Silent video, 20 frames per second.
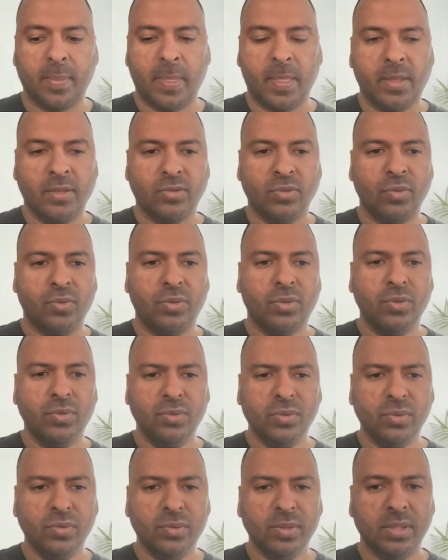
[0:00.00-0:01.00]
So
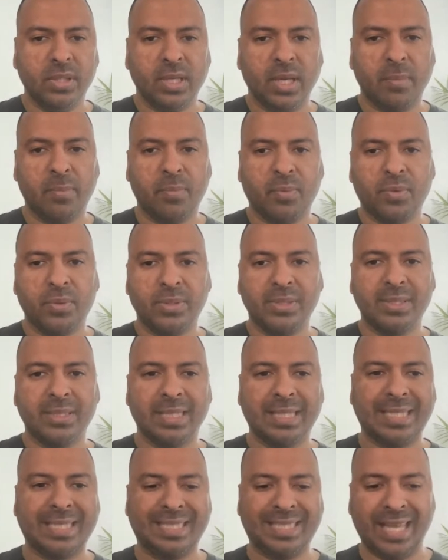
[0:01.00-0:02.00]
usually I
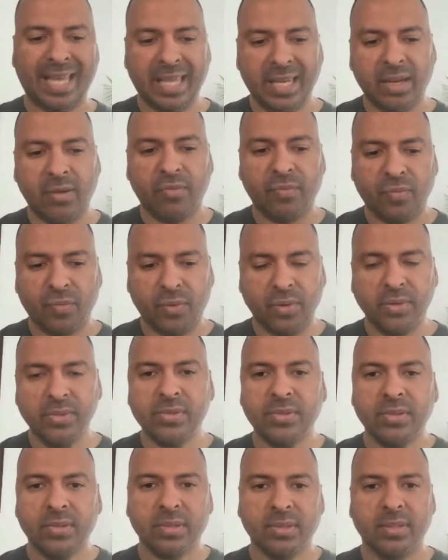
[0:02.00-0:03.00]
present data
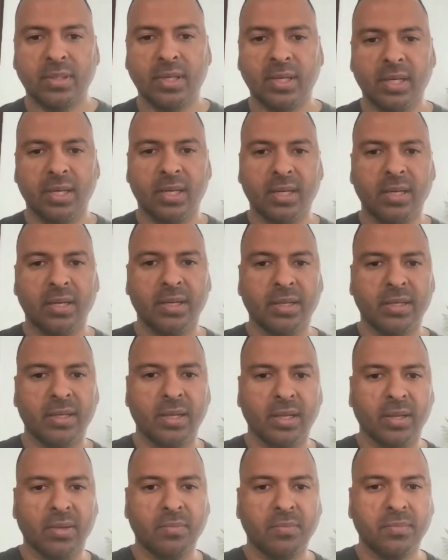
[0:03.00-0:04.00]
first in
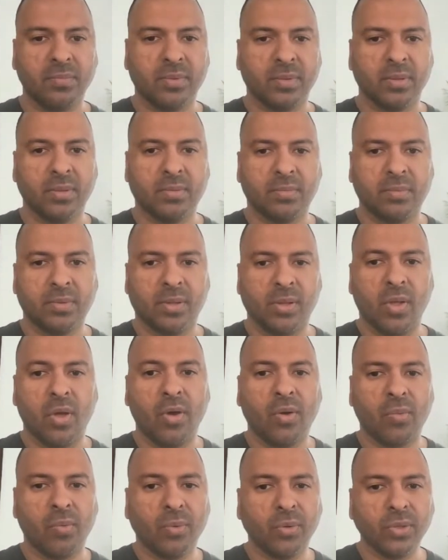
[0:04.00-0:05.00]
a
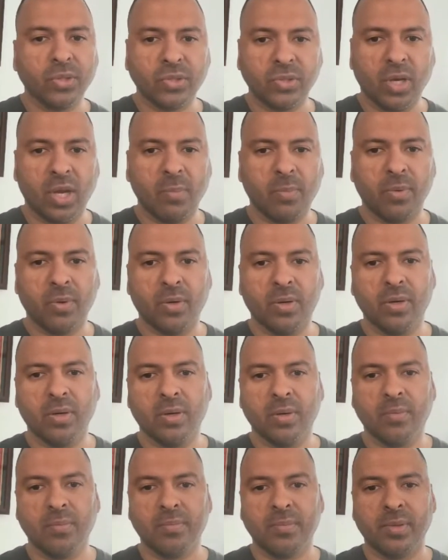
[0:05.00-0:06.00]
long workshop
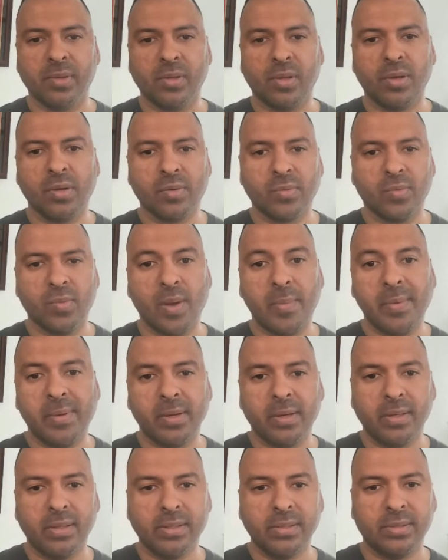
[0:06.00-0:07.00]
or long
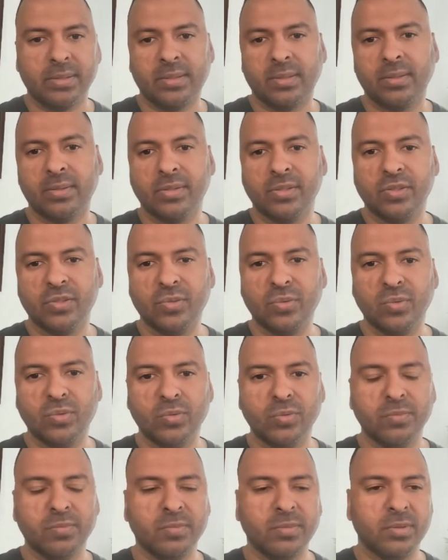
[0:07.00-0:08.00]
webinars on
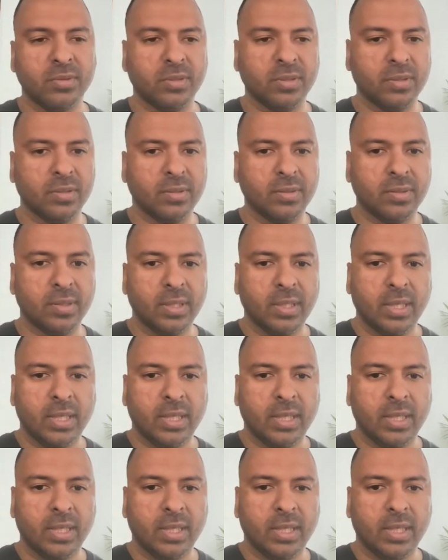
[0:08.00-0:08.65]
Zoom or